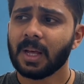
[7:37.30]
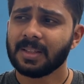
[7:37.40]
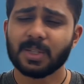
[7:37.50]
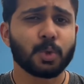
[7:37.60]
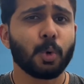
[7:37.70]

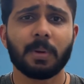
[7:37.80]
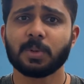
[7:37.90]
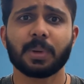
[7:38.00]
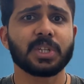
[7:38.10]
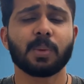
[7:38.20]
there's too much
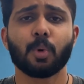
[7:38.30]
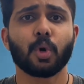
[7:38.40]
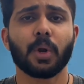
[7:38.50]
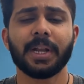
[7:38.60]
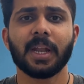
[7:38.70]
pressure put
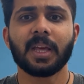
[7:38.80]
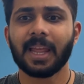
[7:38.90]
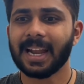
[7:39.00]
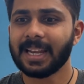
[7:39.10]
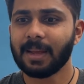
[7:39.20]
on Indian
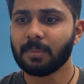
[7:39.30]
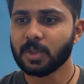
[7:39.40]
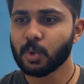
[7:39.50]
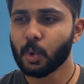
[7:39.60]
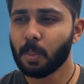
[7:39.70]
cricket team. There's
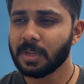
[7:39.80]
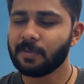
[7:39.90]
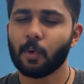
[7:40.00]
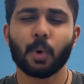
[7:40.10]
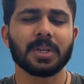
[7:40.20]
too much
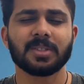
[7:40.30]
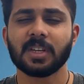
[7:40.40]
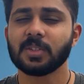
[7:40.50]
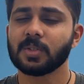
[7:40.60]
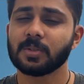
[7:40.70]
focus.
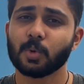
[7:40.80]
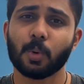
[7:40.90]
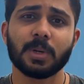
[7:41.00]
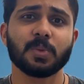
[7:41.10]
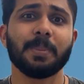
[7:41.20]
There's so
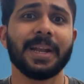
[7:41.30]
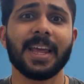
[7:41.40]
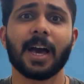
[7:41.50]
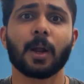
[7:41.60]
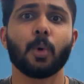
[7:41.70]
much
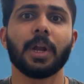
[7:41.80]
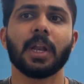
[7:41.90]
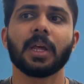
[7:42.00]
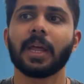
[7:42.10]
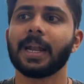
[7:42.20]
media around
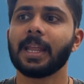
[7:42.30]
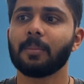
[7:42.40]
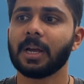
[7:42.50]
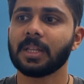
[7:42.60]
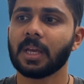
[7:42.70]
Indian cricket team.
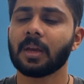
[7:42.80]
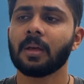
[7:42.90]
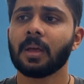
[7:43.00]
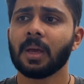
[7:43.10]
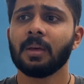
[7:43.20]
I think
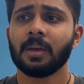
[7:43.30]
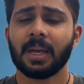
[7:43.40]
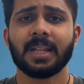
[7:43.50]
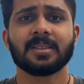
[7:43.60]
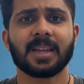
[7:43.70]

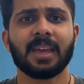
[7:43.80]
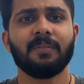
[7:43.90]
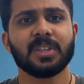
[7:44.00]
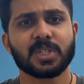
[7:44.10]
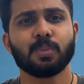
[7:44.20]
it's time
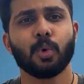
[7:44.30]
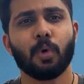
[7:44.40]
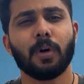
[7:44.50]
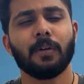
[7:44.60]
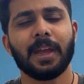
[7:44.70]
we just move
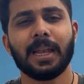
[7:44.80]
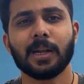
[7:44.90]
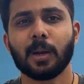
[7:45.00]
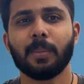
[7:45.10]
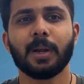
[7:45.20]
away a
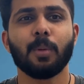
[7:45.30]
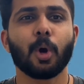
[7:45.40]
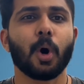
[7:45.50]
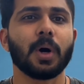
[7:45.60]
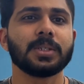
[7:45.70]
little bit,
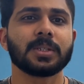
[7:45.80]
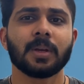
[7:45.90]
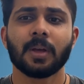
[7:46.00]
because